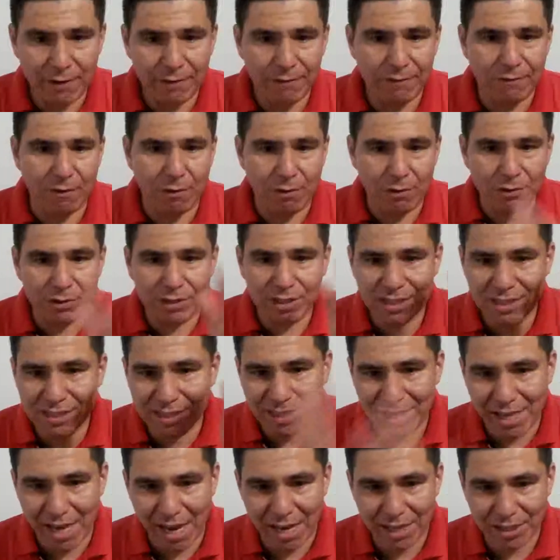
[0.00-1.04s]
all these
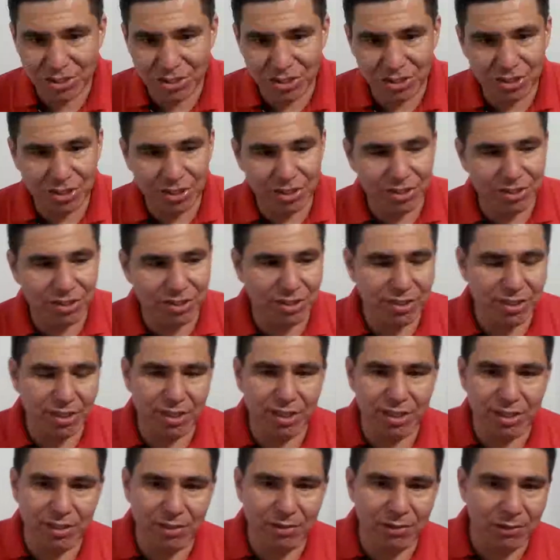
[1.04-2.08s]
gadgets
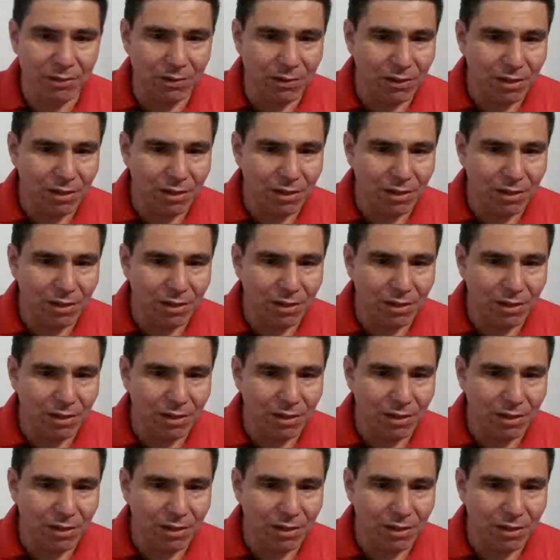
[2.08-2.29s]
and